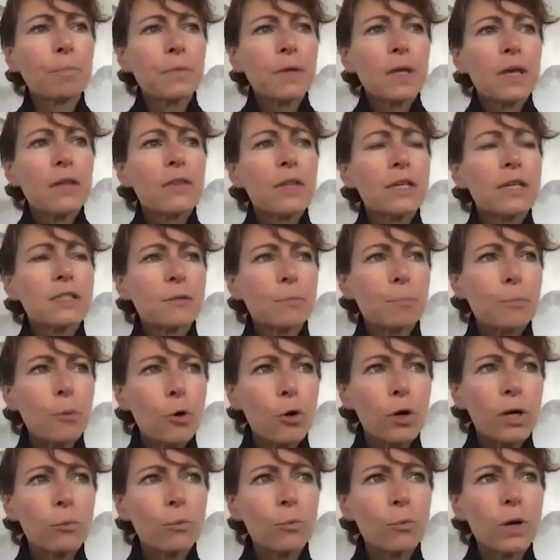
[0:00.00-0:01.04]
there's a
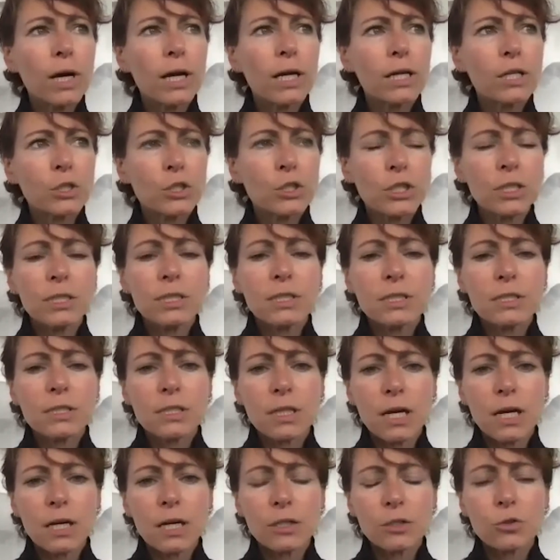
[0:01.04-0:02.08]
point where she's
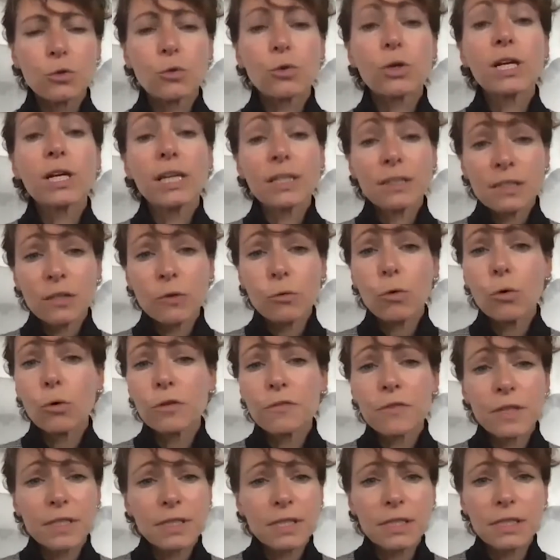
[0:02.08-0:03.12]
talking. So all of
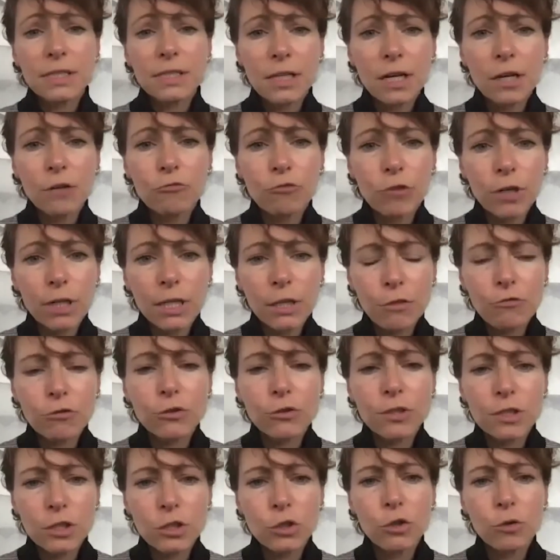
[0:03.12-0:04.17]
this is done really through
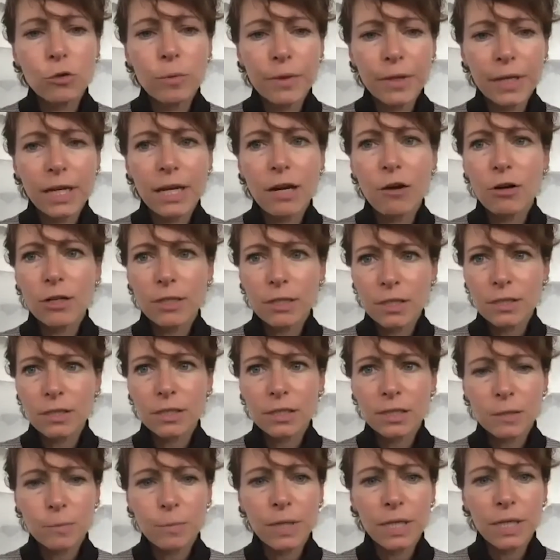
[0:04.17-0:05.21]
Zoom, and the characters are
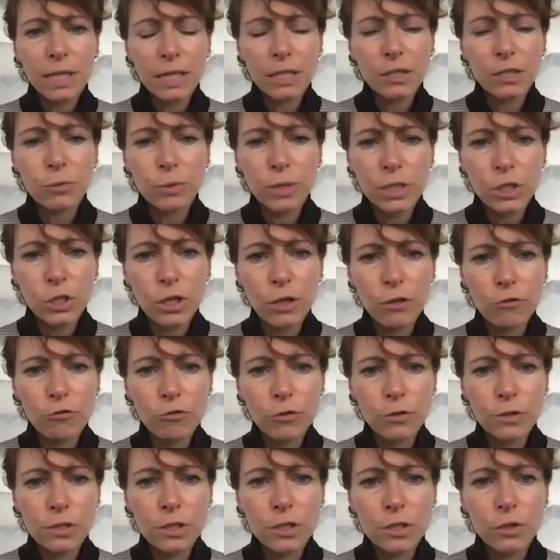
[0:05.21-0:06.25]
speaking to each other
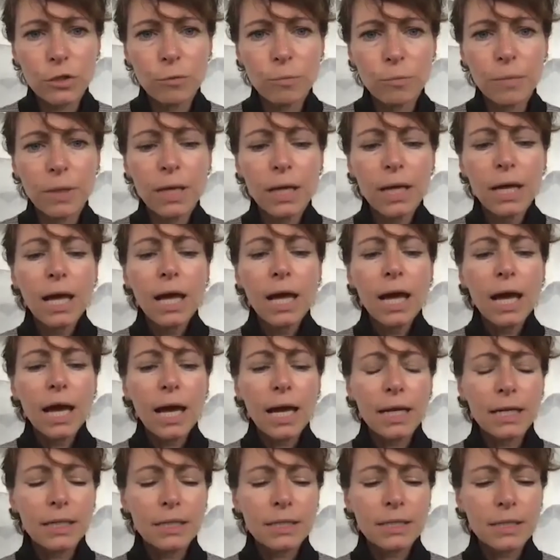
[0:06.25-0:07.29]
on Zoom.
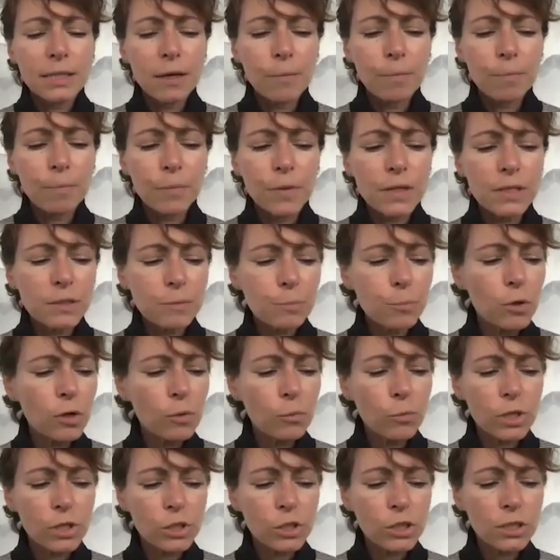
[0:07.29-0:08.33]
And there's a point
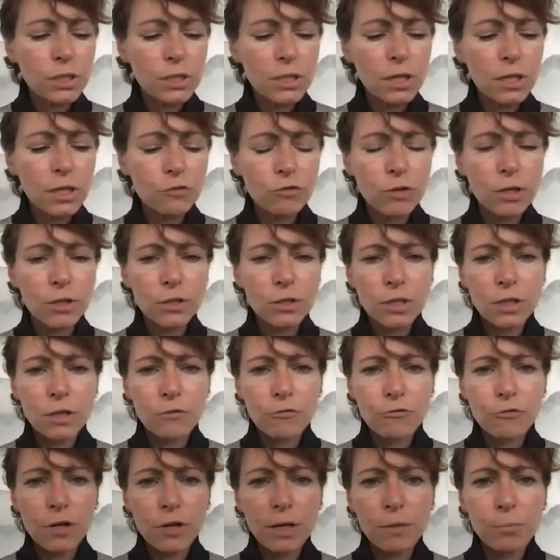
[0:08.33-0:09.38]
where she turns around to her
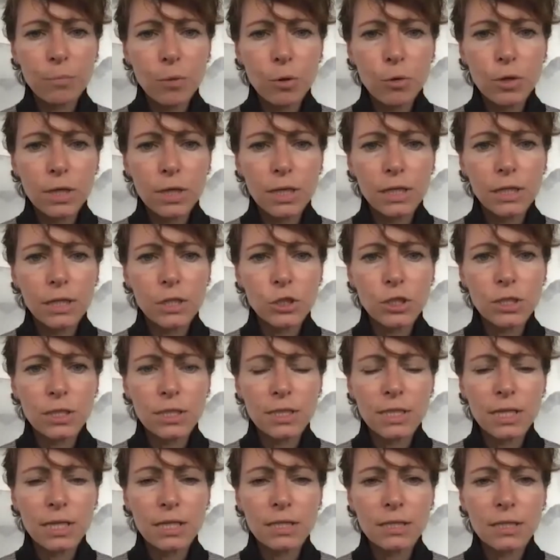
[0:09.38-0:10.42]
friend Bongi and she
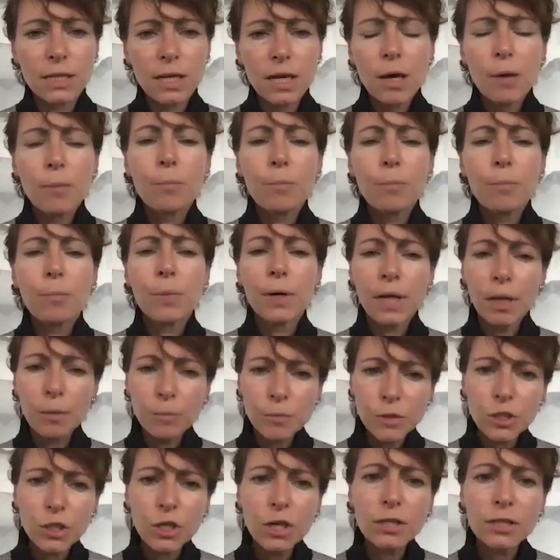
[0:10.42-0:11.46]
says, "But I'm
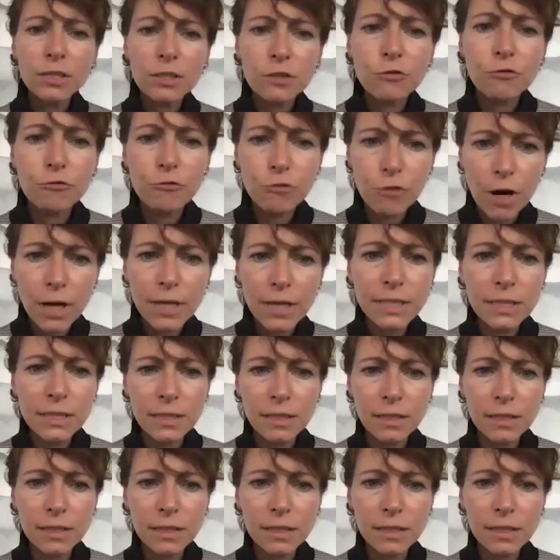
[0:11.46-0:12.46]
just frightened."